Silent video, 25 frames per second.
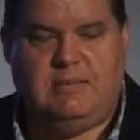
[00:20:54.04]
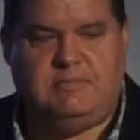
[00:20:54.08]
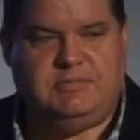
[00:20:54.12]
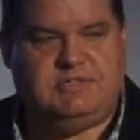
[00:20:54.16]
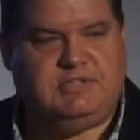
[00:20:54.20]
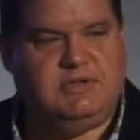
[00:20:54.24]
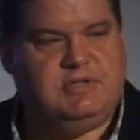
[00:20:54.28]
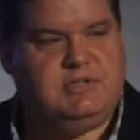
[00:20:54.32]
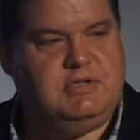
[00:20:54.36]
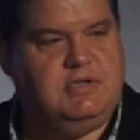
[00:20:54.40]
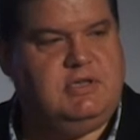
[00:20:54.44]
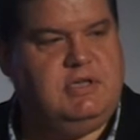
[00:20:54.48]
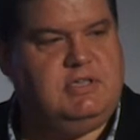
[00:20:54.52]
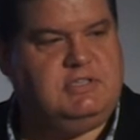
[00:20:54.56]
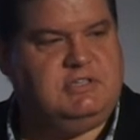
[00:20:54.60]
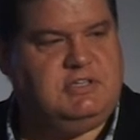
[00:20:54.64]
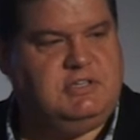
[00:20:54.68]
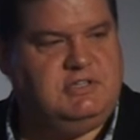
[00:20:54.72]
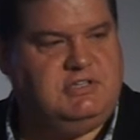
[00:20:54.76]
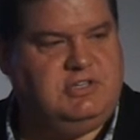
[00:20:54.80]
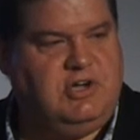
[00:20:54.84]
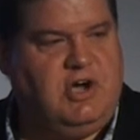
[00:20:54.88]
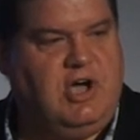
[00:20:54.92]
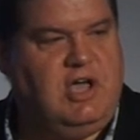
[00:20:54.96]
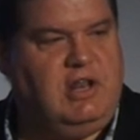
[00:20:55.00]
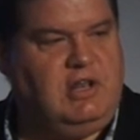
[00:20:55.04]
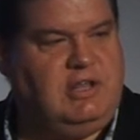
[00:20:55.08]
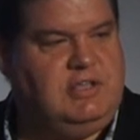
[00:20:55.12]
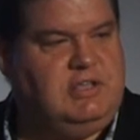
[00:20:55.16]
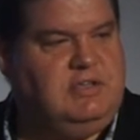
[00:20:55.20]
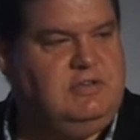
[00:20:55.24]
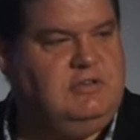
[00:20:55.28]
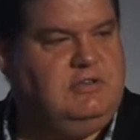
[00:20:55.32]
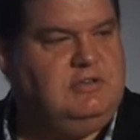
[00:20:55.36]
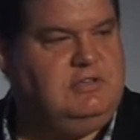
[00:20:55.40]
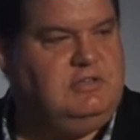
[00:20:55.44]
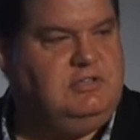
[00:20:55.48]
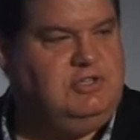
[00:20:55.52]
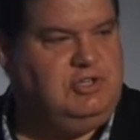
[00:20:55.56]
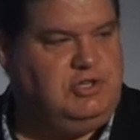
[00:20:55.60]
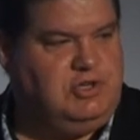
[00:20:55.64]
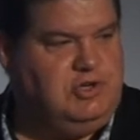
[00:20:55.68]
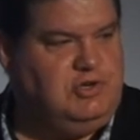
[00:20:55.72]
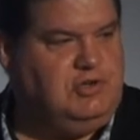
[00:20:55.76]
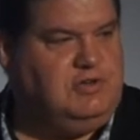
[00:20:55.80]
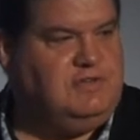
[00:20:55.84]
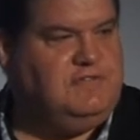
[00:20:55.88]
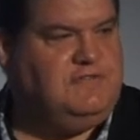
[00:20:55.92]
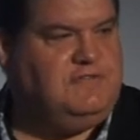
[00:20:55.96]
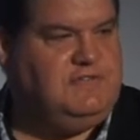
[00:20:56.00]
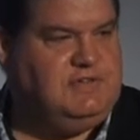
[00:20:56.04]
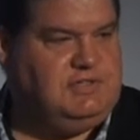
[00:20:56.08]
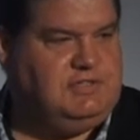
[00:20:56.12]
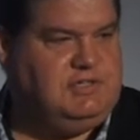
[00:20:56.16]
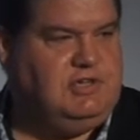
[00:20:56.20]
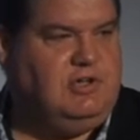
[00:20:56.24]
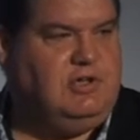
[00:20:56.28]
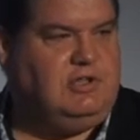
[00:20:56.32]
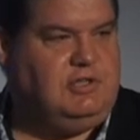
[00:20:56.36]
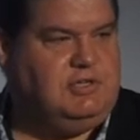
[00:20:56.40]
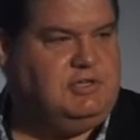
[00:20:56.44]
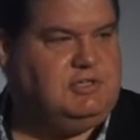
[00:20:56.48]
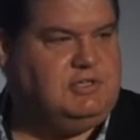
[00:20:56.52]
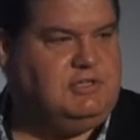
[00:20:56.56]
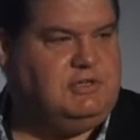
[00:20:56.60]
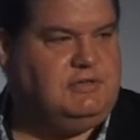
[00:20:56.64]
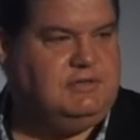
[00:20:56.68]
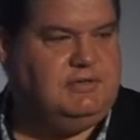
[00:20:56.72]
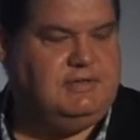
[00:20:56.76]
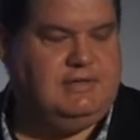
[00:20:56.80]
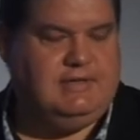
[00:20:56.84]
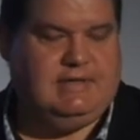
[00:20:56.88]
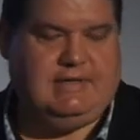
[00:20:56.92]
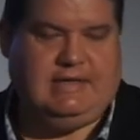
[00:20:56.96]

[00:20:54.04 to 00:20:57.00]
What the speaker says: So it's a tightly tuned physiology.